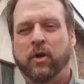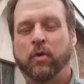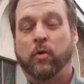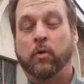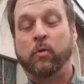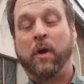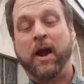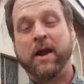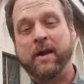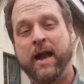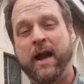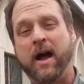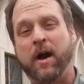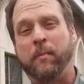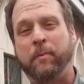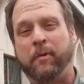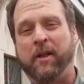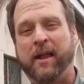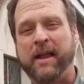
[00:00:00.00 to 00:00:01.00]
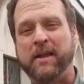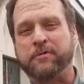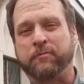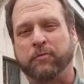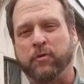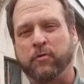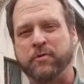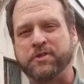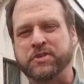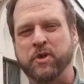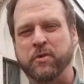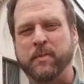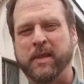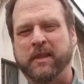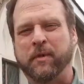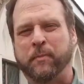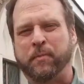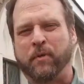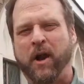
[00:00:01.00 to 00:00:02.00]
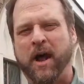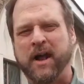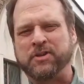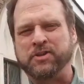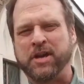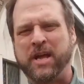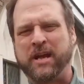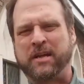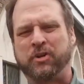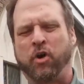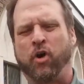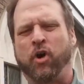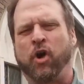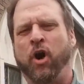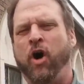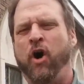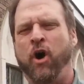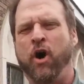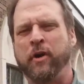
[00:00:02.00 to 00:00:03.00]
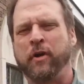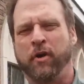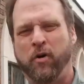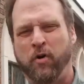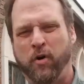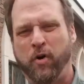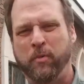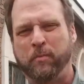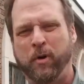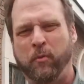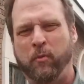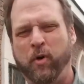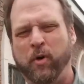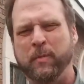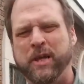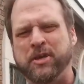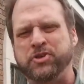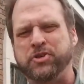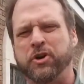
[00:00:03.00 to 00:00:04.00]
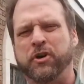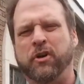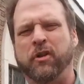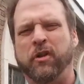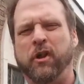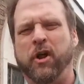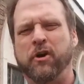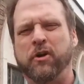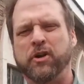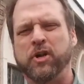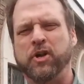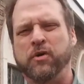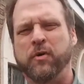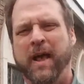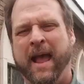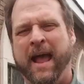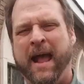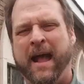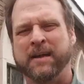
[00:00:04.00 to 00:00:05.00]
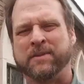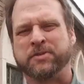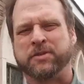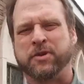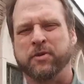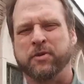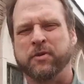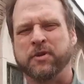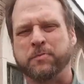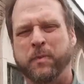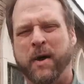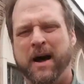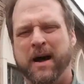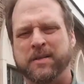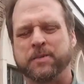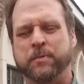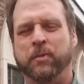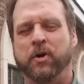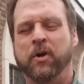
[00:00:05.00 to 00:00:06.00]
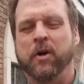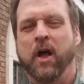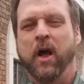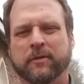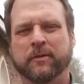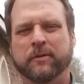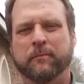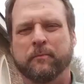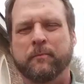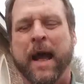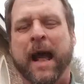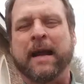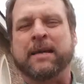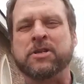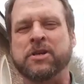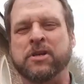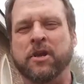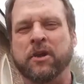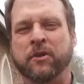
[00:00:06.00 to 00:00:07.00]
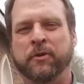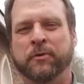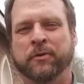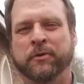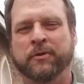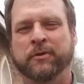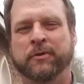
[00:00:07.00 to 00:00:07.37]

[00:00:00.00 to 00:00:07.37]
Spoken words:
Right now, plans for resuming the project are on hold, but we'll be sure to alert you as soon as possible. Back to you.